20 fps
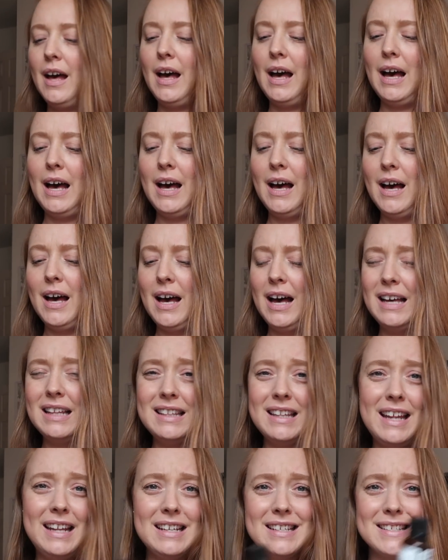
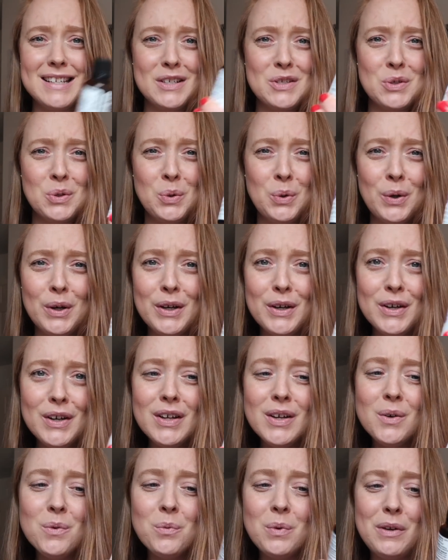Uh, an essential
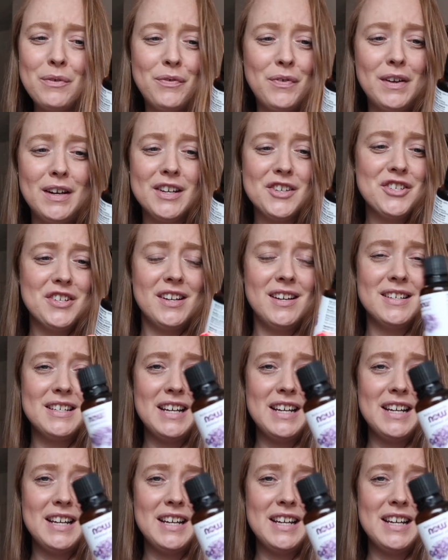oil. We finished an